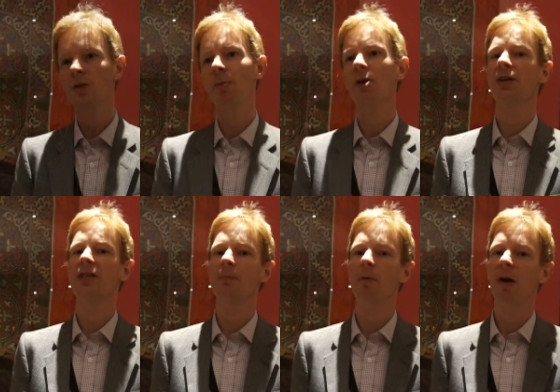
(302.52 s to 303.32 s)
So personally
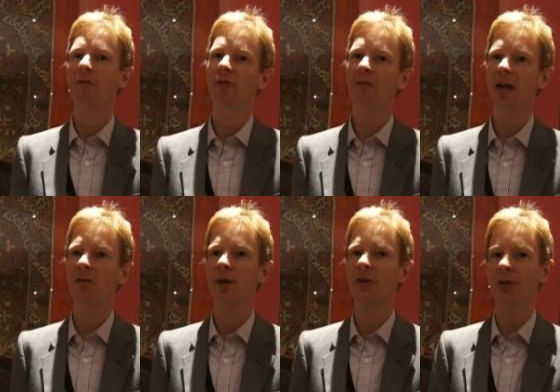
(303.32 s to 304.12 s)
some of my
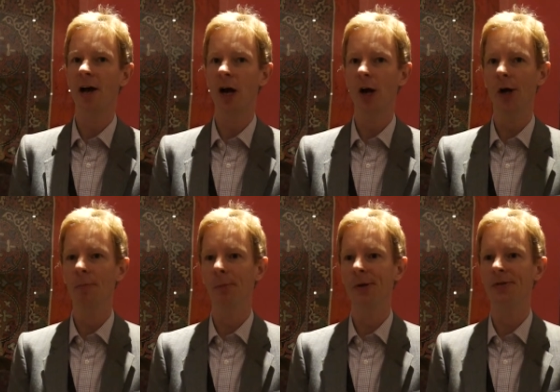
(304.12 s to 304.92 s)
favourite um,